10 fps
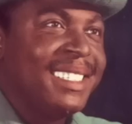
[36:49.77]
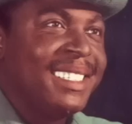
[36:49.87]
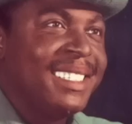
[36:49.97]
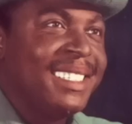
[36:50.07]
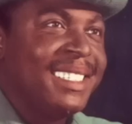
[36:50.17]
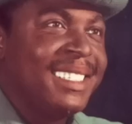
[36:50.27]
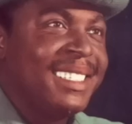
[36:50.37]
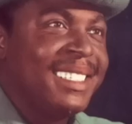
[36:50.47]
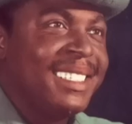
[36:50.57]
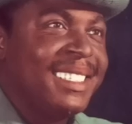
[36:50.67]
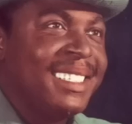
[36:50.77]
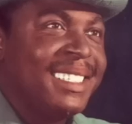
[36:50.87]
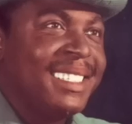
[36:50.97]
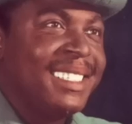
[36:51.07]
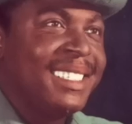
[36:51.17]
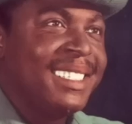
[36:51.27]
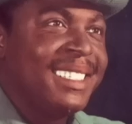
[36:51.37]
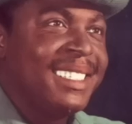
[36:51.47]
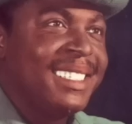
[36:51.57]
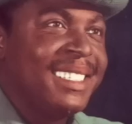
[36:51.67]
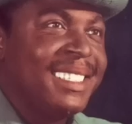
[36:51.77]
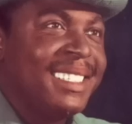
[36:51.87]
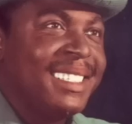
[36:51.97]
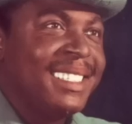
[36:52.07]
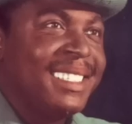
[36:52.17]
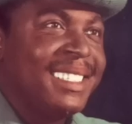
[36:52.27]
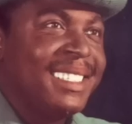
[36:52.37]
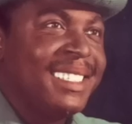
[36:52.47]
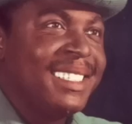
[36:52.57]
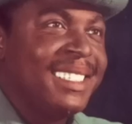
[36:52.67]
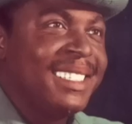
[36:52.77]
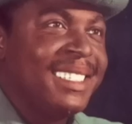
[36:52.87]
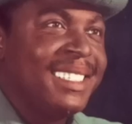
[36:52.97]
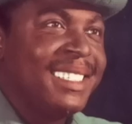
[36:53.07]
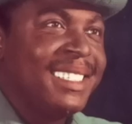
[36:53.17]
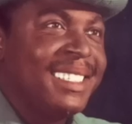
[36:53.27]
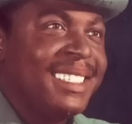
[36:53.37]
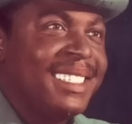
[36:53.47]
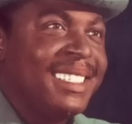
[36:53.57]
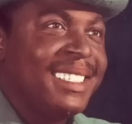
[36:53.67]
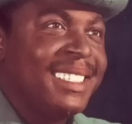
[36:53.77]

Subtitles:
[no speech]